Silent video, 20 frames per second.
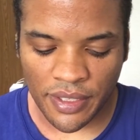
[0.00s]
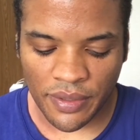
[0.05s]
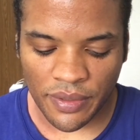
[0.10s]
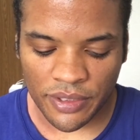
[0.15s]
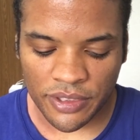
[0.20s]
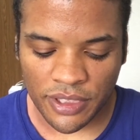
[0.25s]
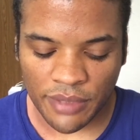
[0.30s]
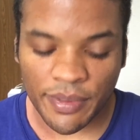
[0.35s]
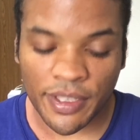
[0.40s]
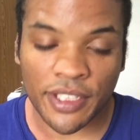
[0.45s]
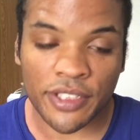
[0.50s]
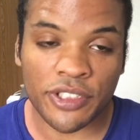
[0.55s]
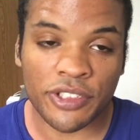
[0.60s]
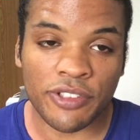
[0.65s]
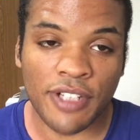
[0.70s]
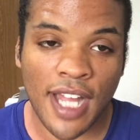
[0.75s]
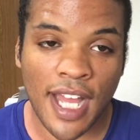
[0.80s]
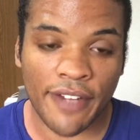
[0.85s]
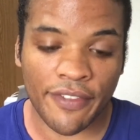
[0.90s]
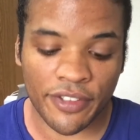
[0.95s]
Let's talk about your
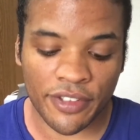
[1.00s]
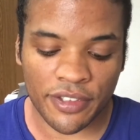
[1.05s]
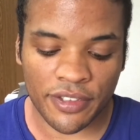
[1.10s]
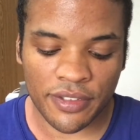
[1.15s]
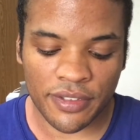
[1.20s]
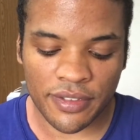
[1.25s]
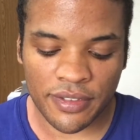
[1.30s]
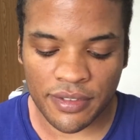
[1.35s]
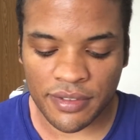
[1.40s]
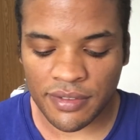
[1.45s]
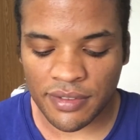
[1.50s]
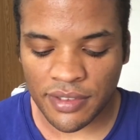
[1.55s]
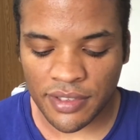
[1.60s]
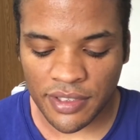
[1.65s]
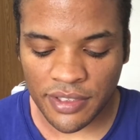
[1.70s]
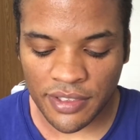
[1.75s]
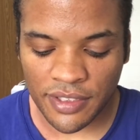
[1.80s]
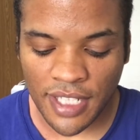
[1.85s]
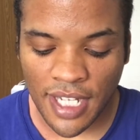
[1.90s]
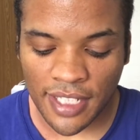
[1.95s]
travel.
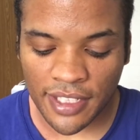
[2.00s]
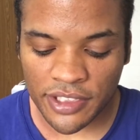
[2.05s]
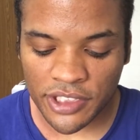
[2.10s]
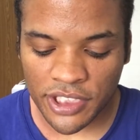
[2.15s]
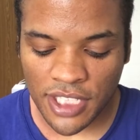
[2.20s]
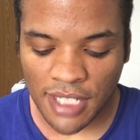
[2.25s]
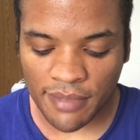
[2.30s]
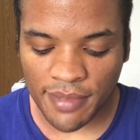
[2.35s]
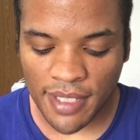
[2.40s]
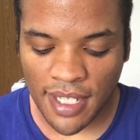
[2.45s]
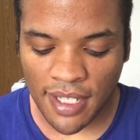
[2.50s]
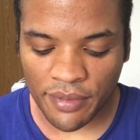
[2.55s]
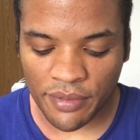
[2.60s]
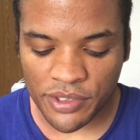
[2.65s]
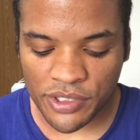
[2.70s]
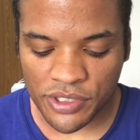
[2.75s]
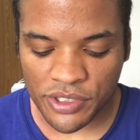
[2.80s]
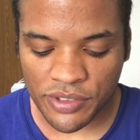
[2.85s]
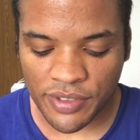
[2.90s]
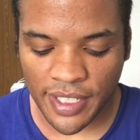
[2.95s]
You got a job now,
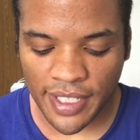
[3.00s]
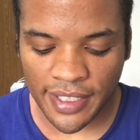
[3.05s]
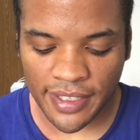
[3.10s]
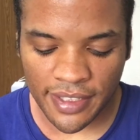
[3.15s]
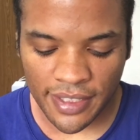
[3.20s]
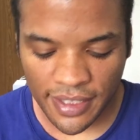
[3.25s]
which is great.